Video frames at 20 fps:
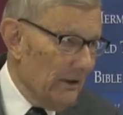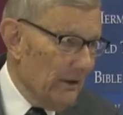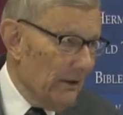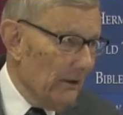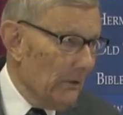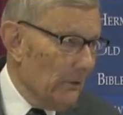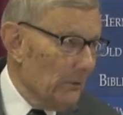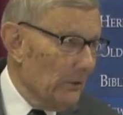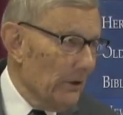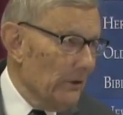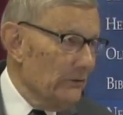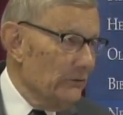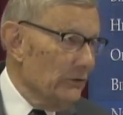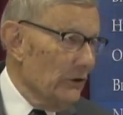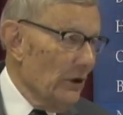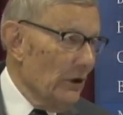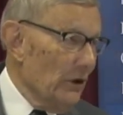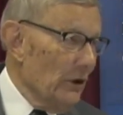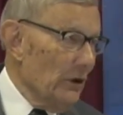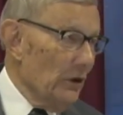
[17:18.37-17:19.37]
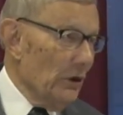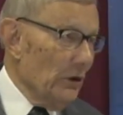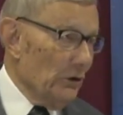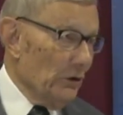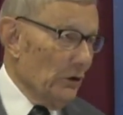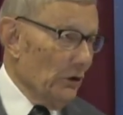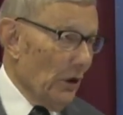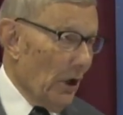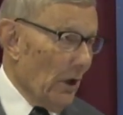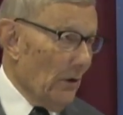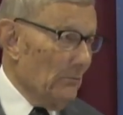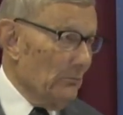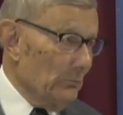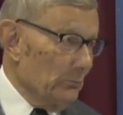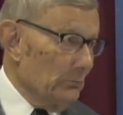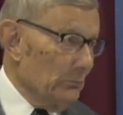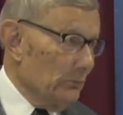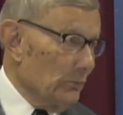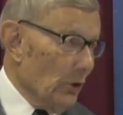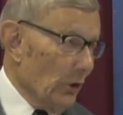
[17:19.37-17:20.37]
In other words,
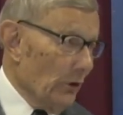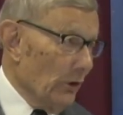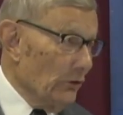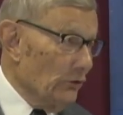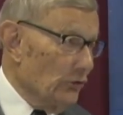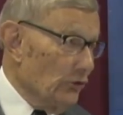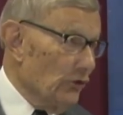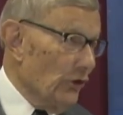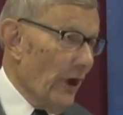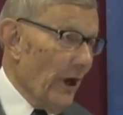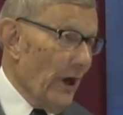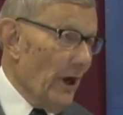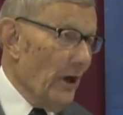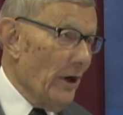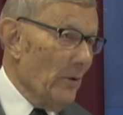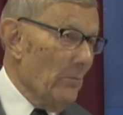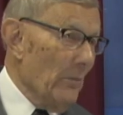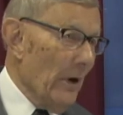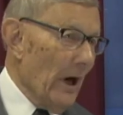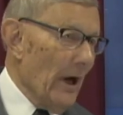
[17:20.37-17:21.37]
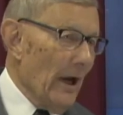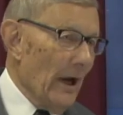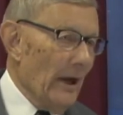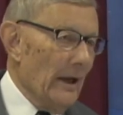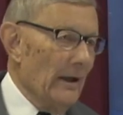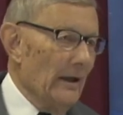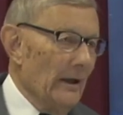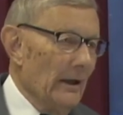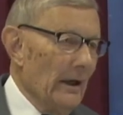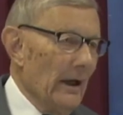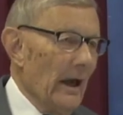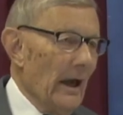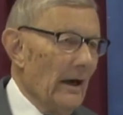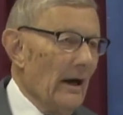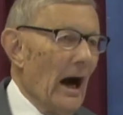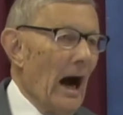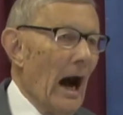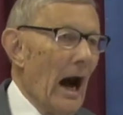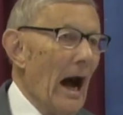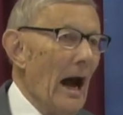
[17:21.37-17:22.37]
I'm going to share my
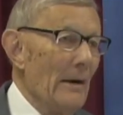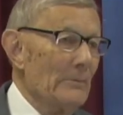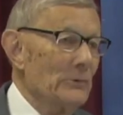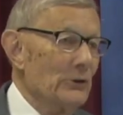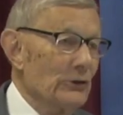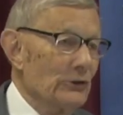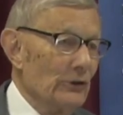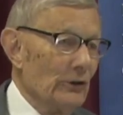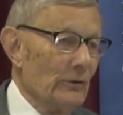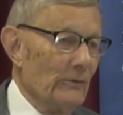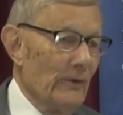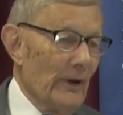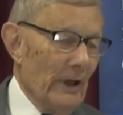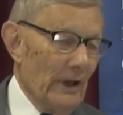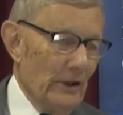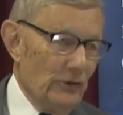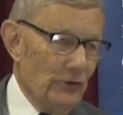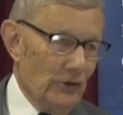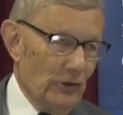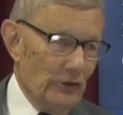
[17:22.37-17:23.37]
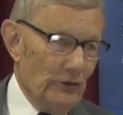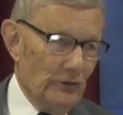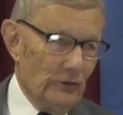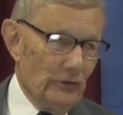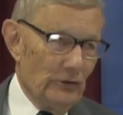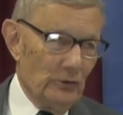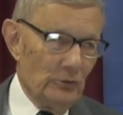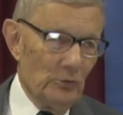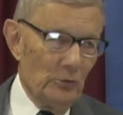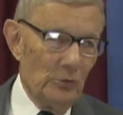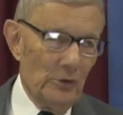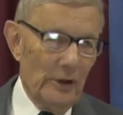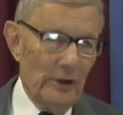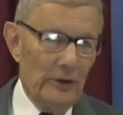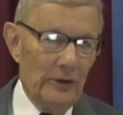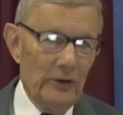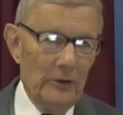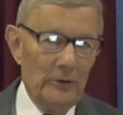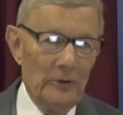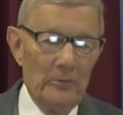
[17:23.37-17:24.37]
observations
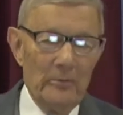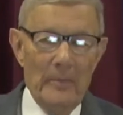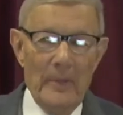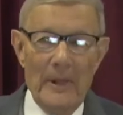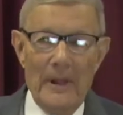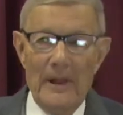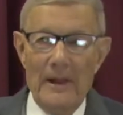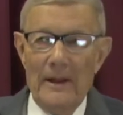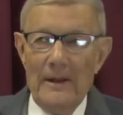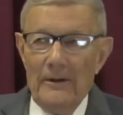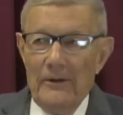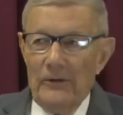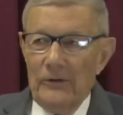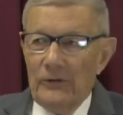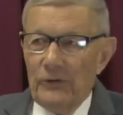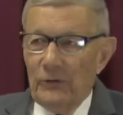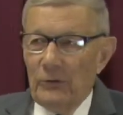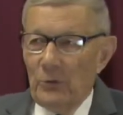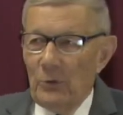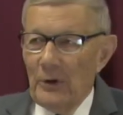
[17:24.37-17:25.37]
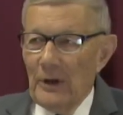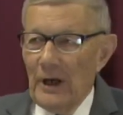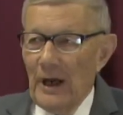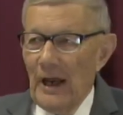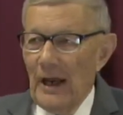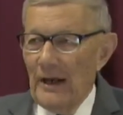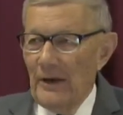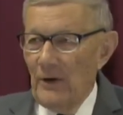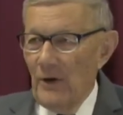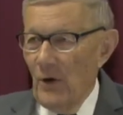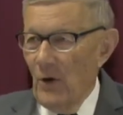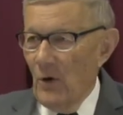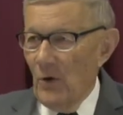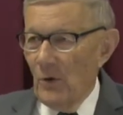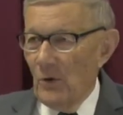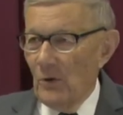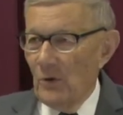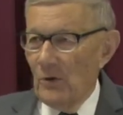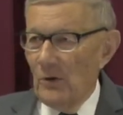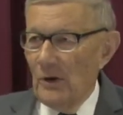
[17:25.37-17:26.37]
with you. This is what I
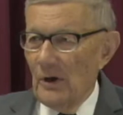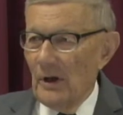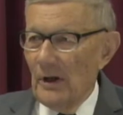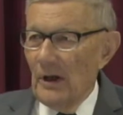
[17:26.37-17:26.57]
know.